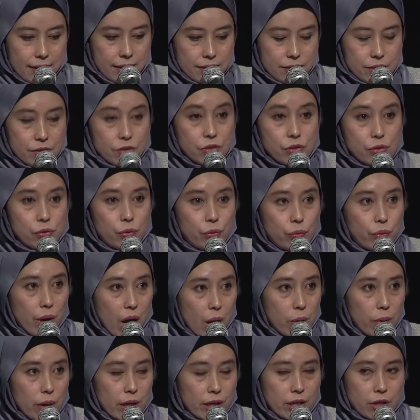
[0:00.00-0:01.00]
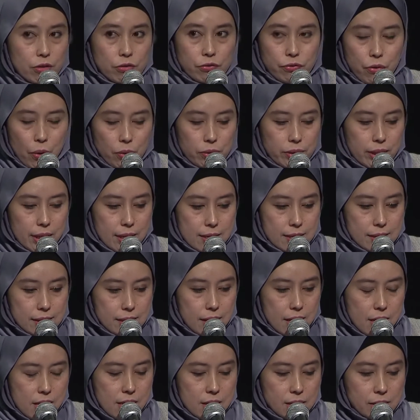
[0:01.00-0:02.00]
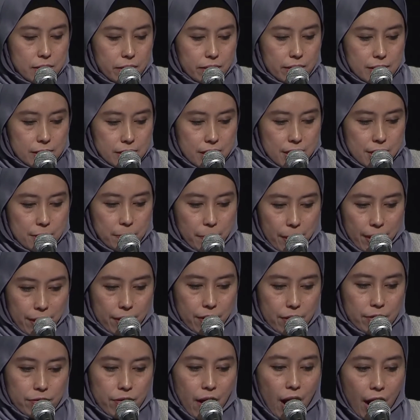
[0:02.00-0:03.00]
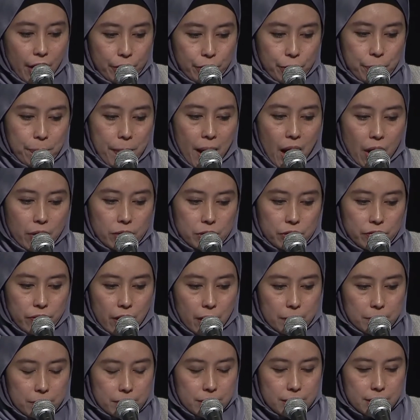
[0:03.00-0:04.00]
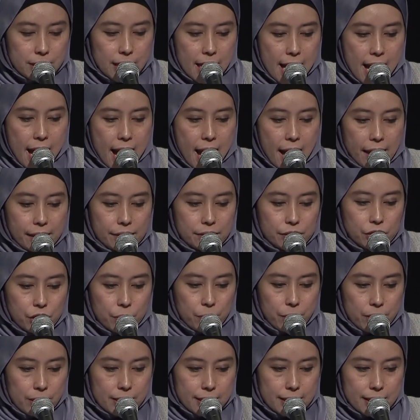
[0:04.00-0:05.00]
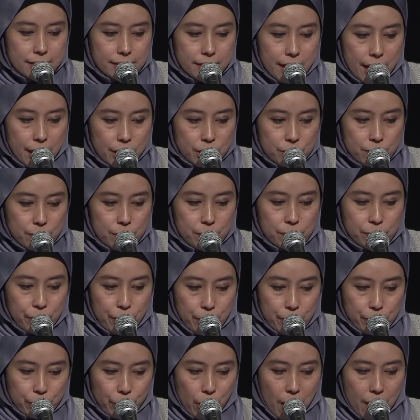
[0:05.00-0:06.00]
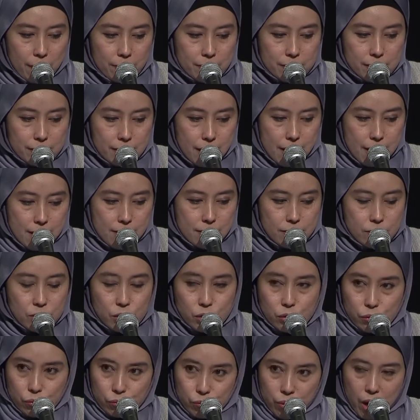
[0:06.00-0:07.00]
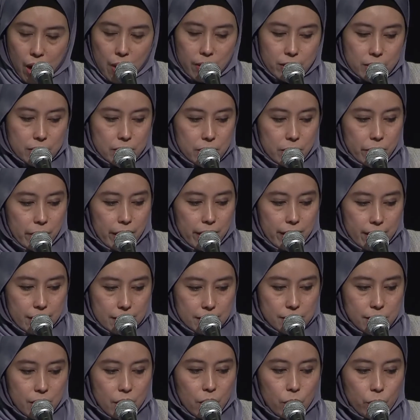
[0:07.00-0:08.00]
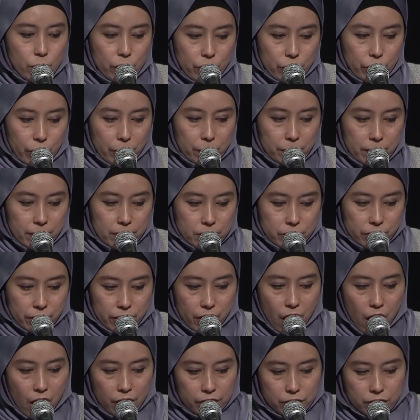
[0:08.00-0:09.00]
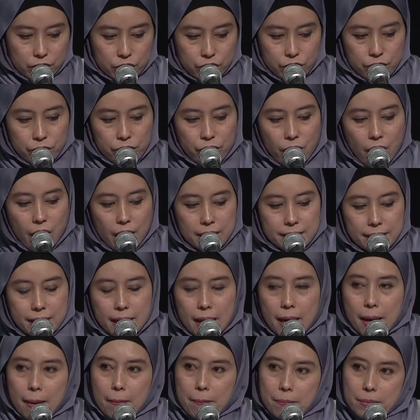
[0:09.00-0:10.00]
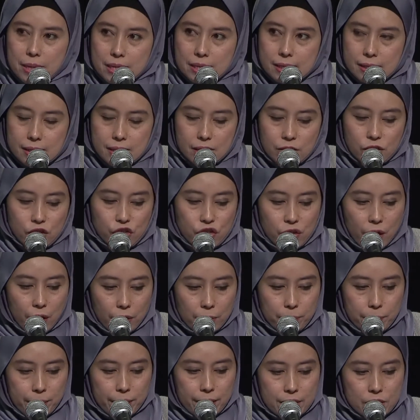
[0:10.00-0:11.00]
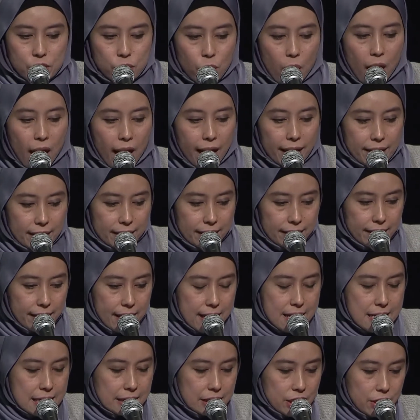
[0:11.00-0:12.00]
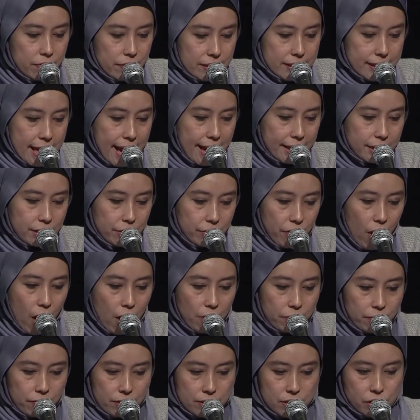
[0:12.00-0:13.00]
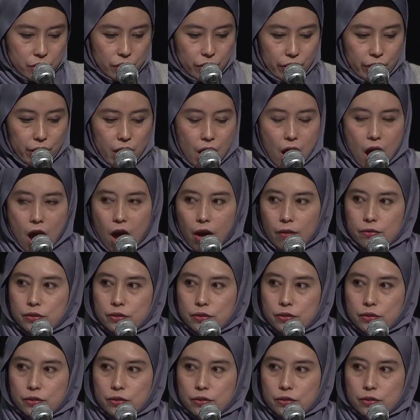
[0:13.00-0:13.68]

is Sarawak Focus. So the sneak peek of hydropower development and community engagement programs in Sarawak. So it is with great pleasure and honor to invite Mr. Sharbini Suhaili, Chief Executive Officer of